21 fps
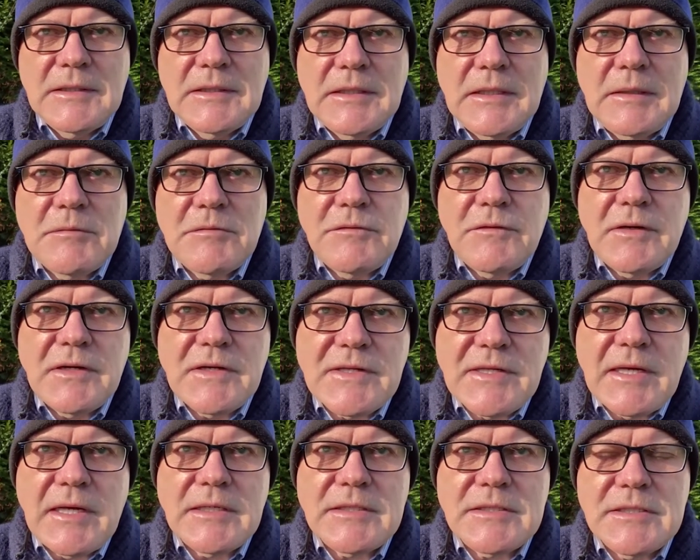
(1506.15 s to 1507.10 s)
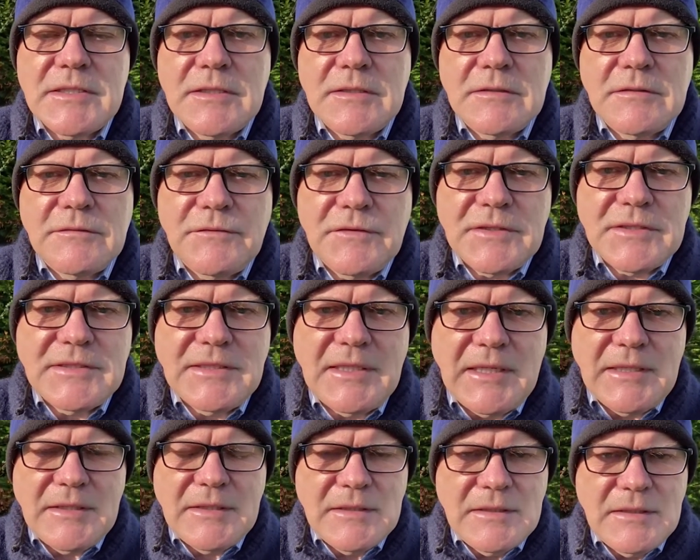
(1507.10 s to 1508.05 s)
I was very sad to hear of his
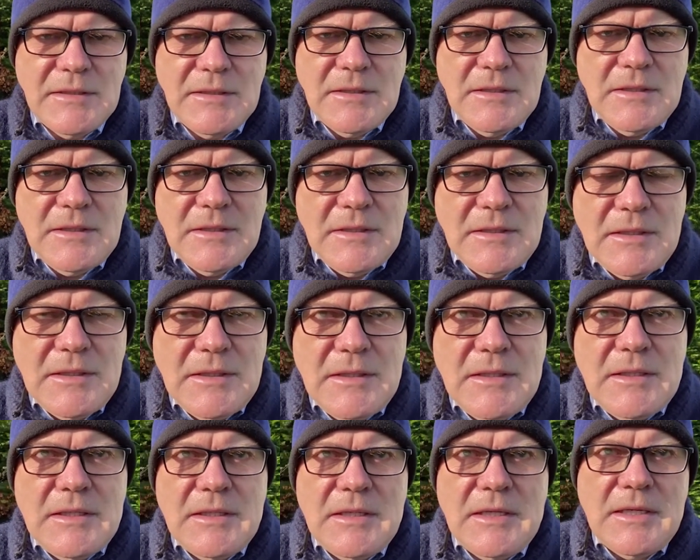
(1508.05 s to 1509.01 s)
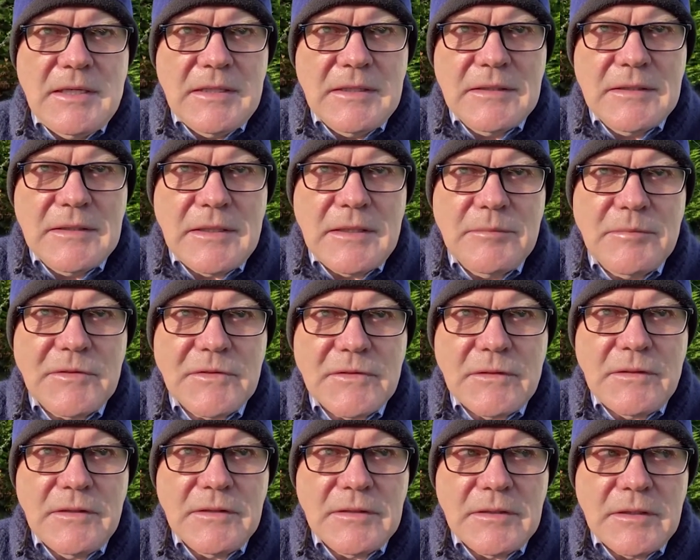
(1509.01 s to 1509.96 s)
death, and I was
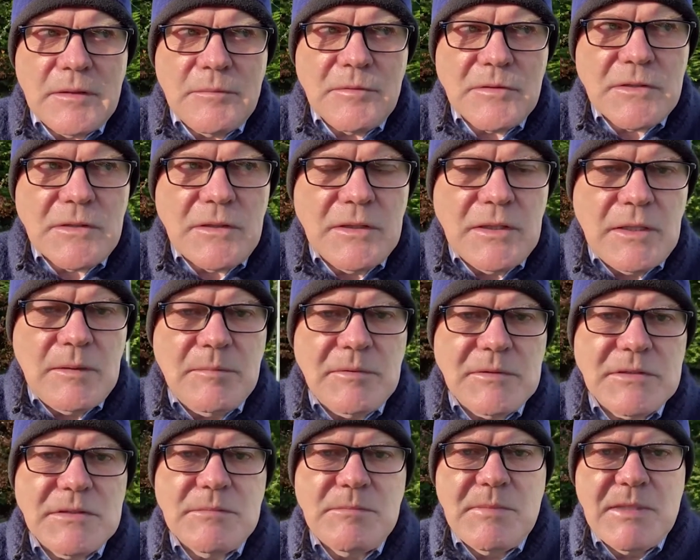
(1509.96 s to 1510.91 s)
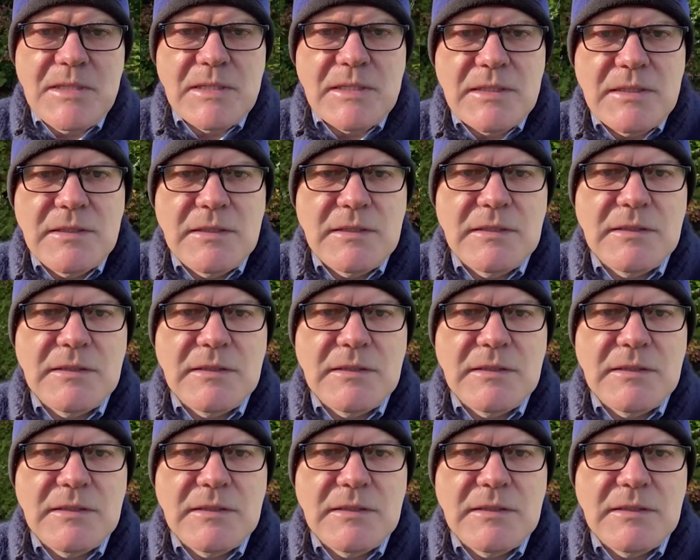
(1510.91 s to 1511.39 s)
sorry that I was unable to make